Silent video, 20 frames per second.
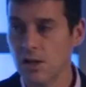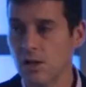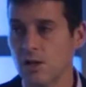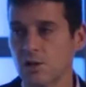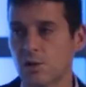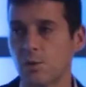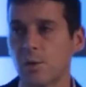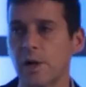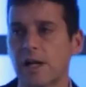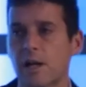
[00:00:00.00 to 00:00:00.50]

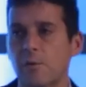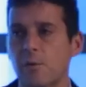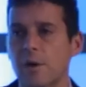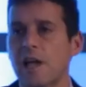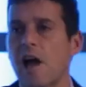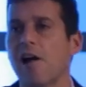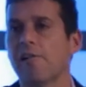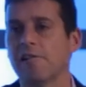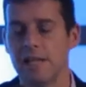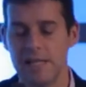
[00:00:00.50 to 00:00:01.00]
So we're
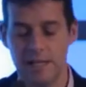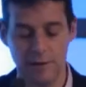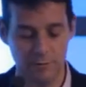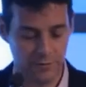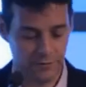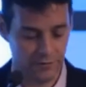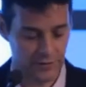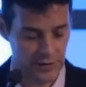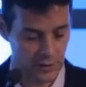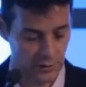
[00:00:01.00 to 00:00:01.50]
currently in the
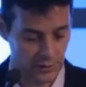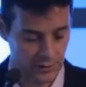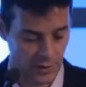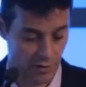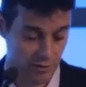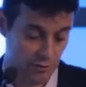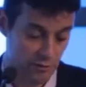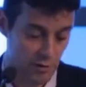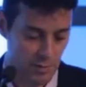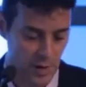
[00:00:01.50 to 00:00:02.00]
field
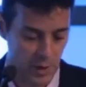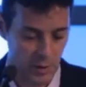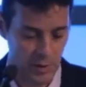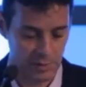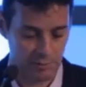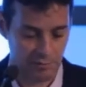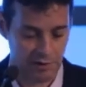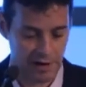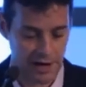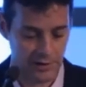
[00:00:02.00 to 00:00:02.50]
through
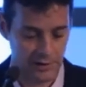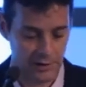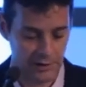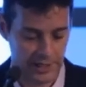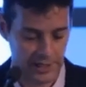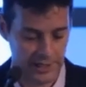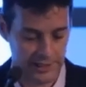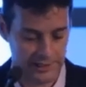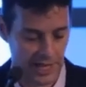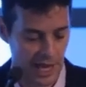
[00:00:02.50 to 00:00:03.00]
Millward Brown
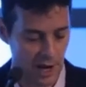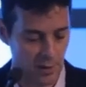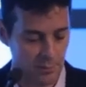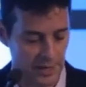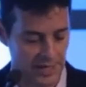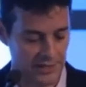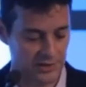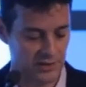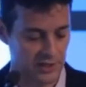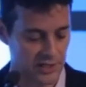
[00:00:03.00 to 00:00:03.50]
looking at how
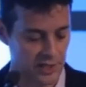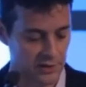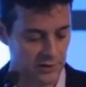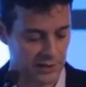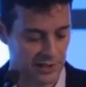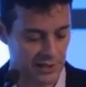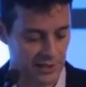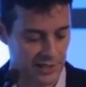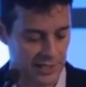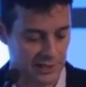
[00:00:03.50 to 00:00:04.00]
best to
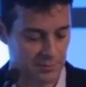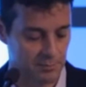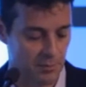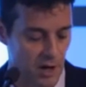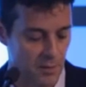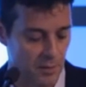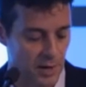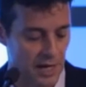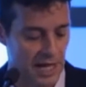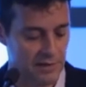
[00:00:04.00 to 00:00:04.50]
utilise
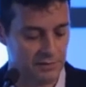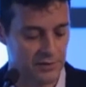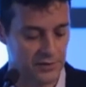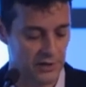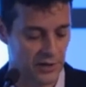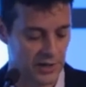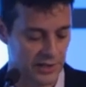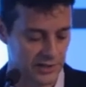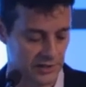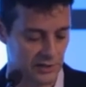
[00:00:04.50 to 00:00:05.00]
mobile
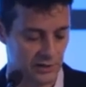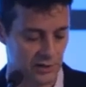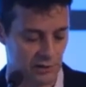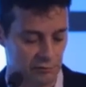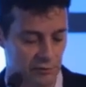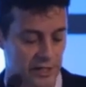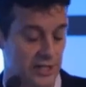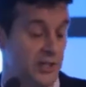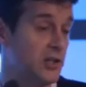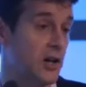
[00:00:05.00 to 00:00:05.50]
advertising to
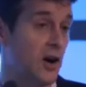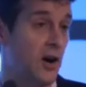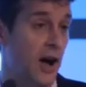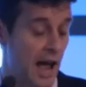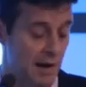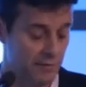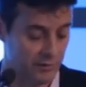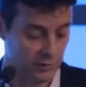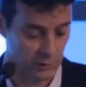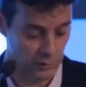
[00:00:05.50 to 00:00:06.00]
reach our
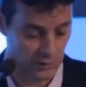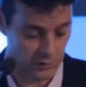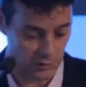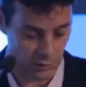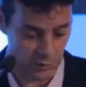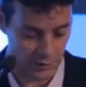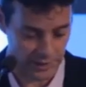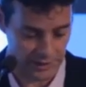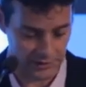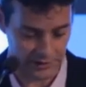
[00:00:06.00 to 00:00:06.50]
affluent
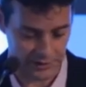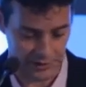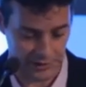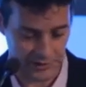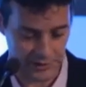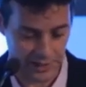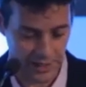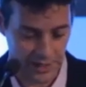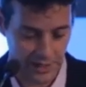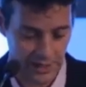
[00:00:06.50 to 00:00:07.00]

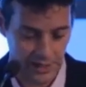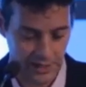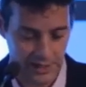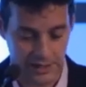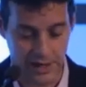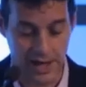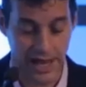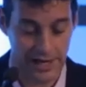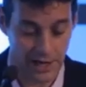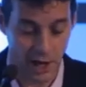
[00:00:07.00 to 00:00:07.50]
audiences.
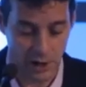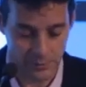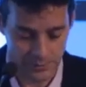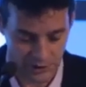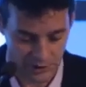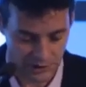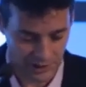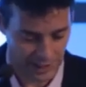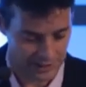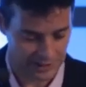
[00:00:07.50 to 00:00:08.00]
And I had hoped to
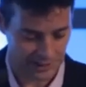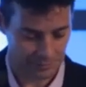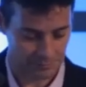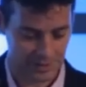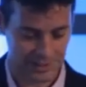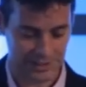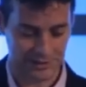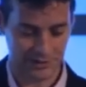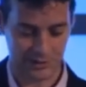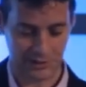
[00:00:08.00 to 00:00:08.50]
share some of
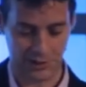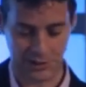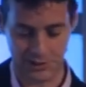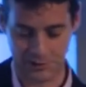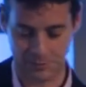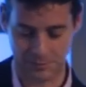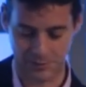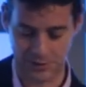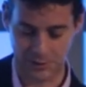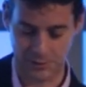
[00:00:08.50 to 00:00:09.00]
the insights
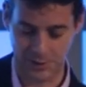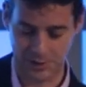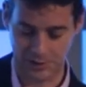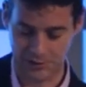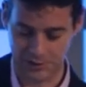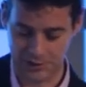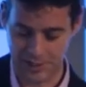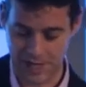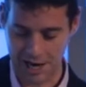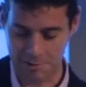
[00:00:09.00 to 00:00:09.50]
from this with you
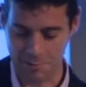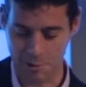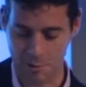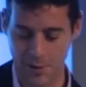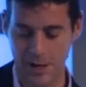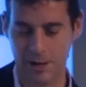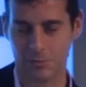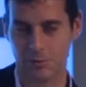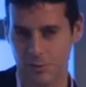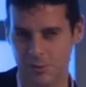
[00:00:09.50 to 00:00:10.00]
today, but
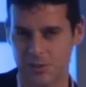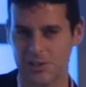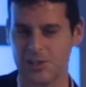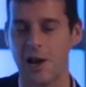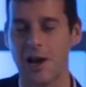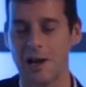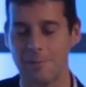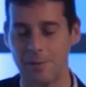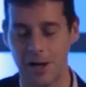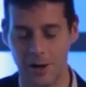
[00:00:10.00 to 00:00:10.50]
we're
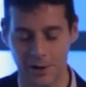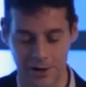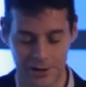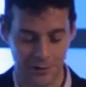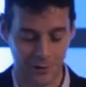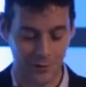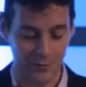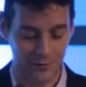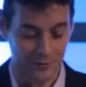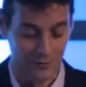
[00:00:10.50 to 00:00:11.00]
slightly behind
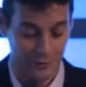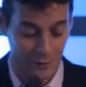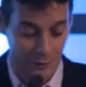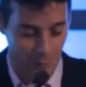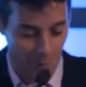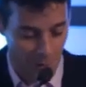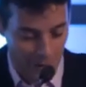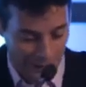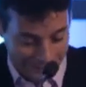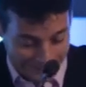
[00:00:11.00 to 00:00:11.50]
on
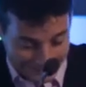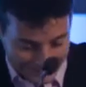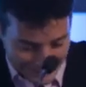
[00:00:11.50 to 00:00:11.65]
fieldwork.